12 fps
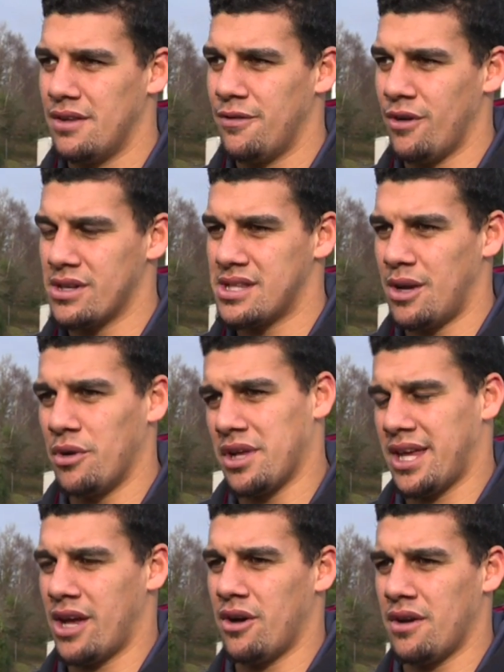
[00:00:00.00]
for us now. We've got
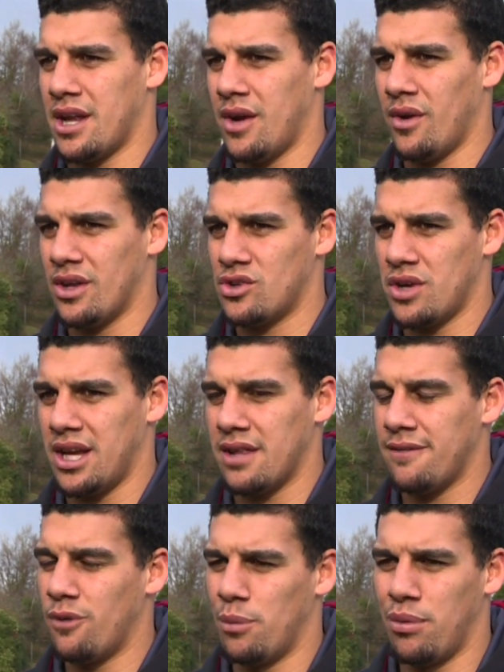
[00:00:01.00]
to kick on now and try and get
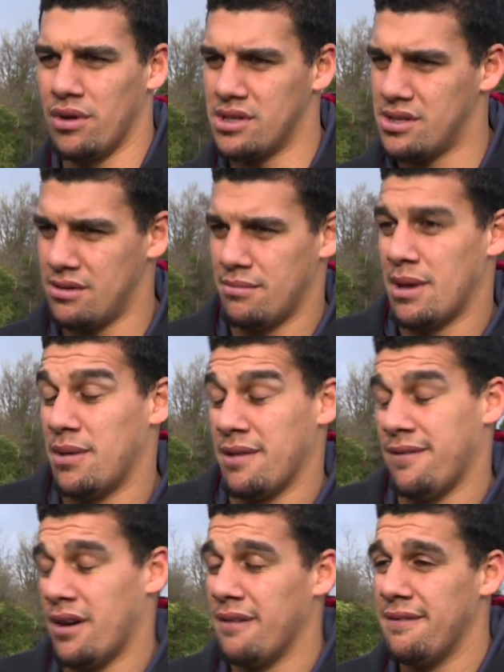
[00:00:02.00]
the 4 points, maybe the
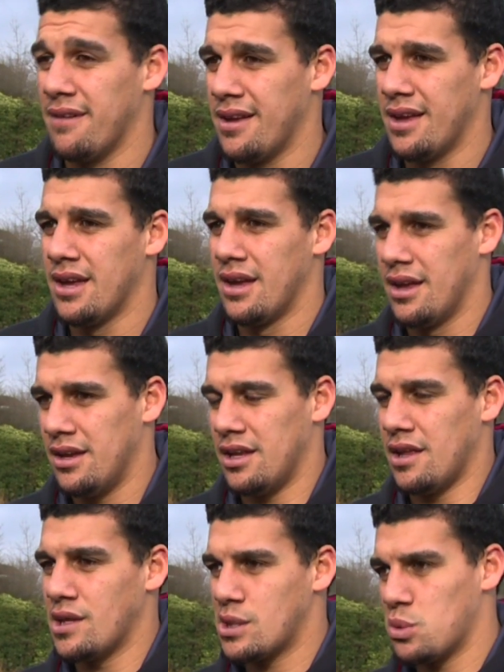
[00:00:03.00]
five,
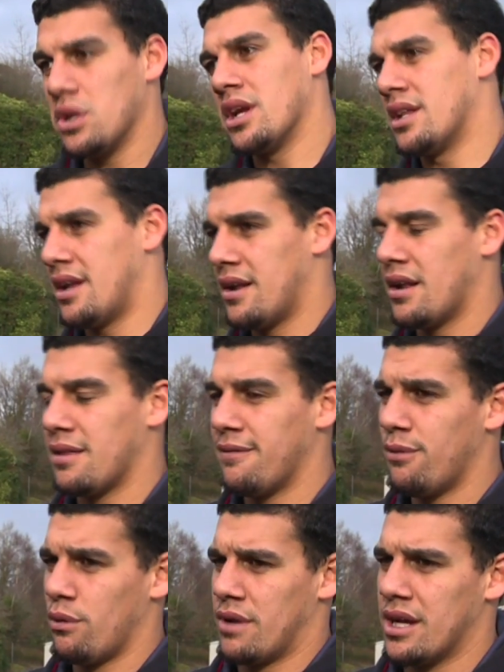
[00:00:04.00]
you know, this week, and then another
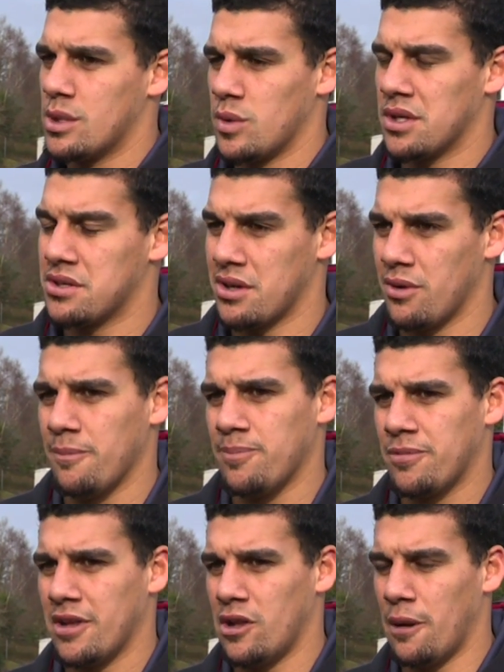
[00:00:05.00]
four next week. So
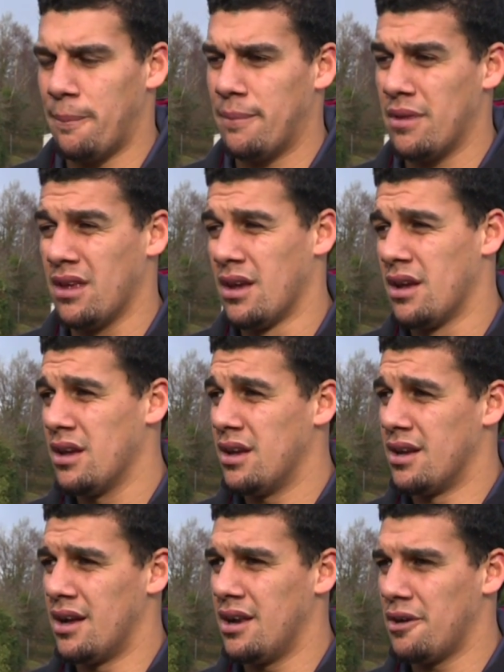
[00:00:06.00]
it's a lot
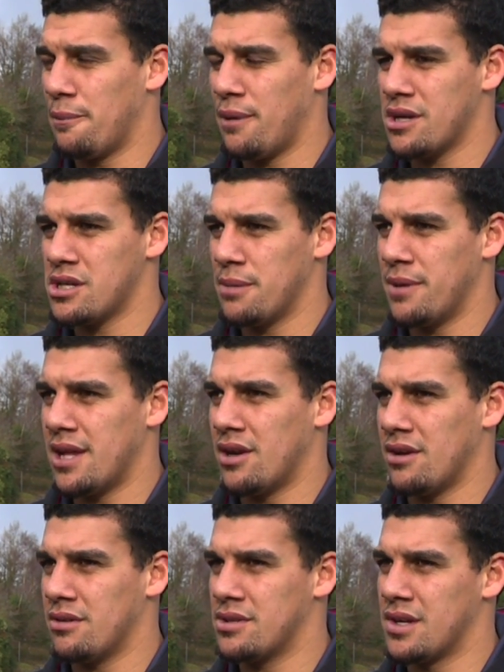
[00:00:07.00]
of pressure, but then
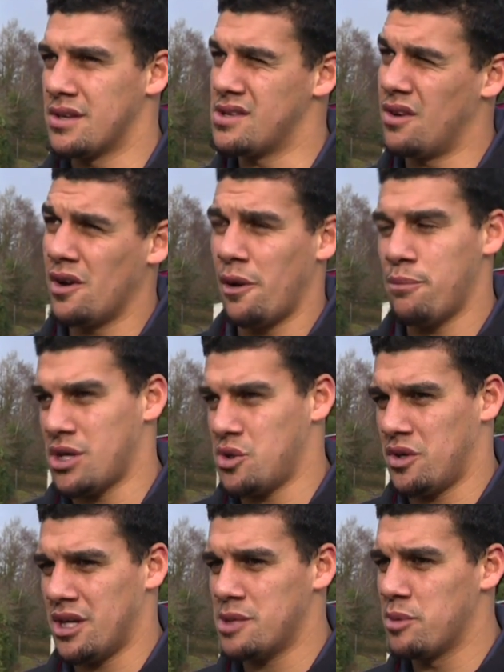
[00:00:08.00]
also there's not a lot of
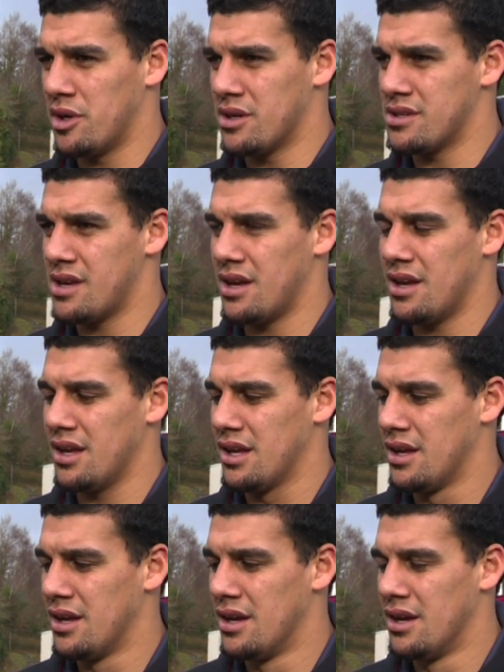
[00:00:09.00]
pressure on us because
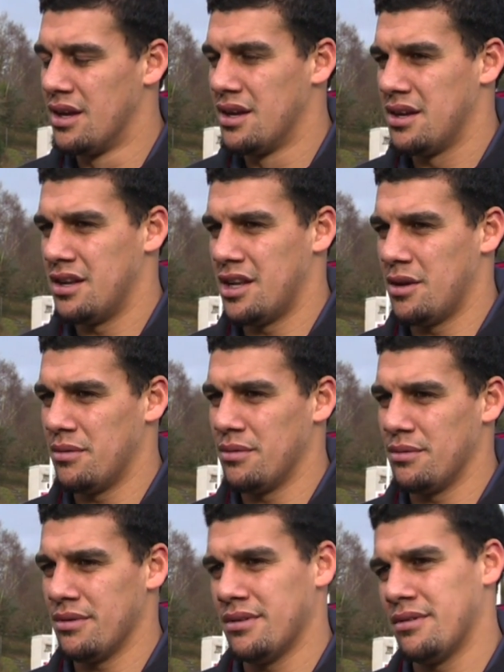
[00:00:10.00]
you know,
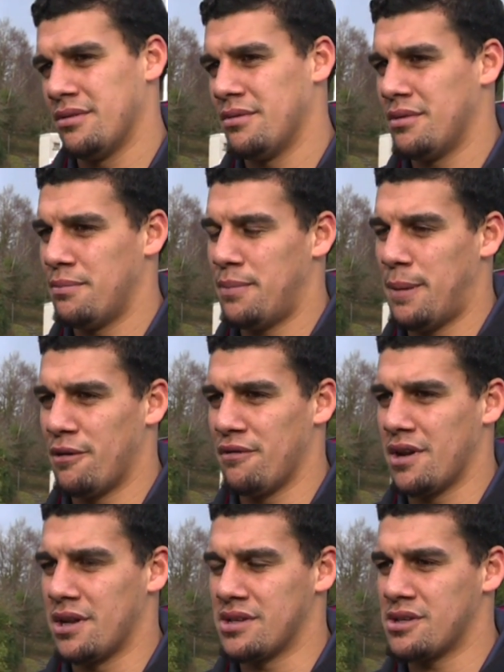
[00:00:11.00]
people are
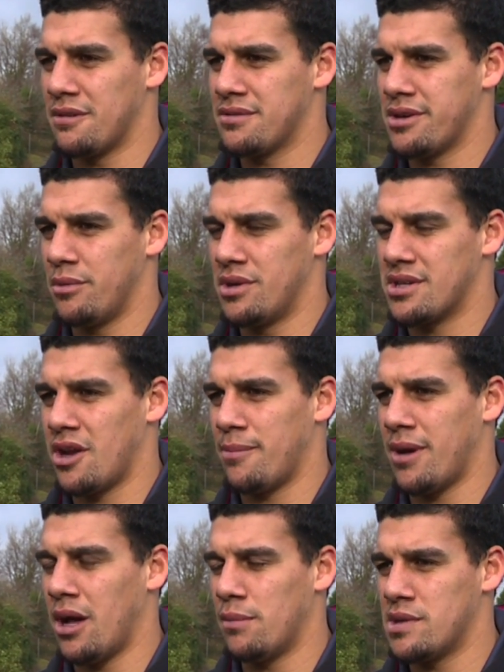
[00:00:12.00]
ripping us off. So we're just going
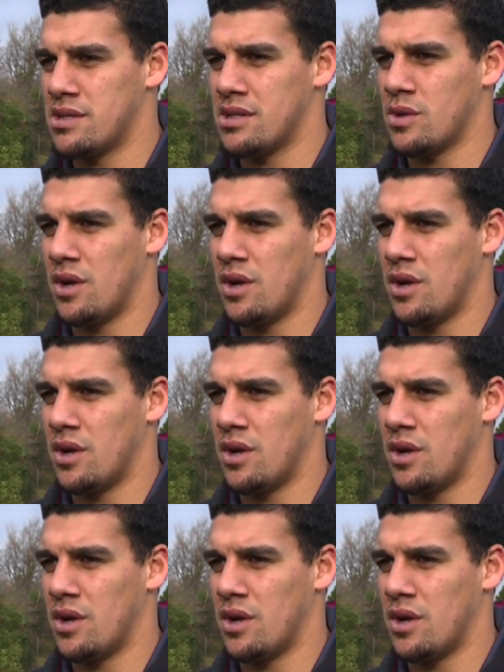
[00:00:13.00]
about our business